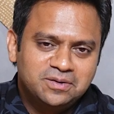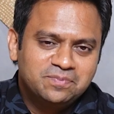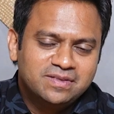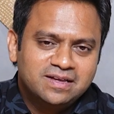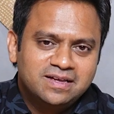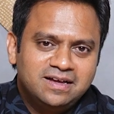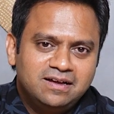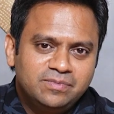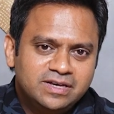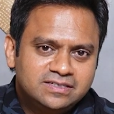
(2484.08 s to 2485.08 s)
Super.
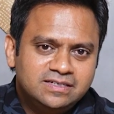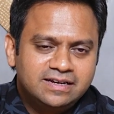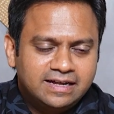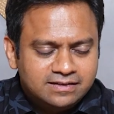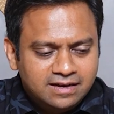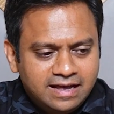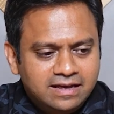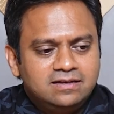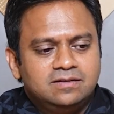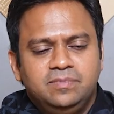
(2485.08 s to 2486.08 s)
Amazing. And nothing
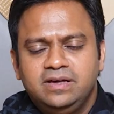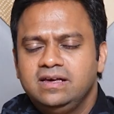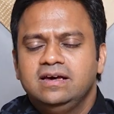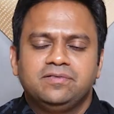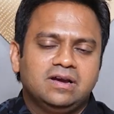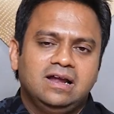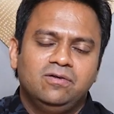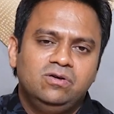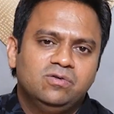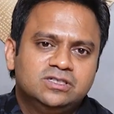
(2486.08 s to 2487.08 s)
like making our
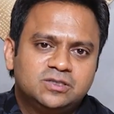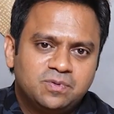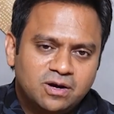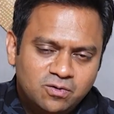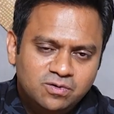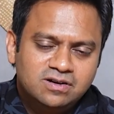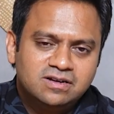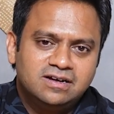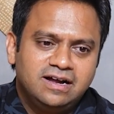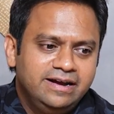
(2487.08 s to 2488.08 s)
loved ones proud
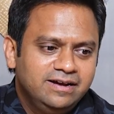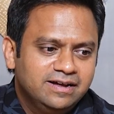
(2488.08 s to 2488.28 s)
and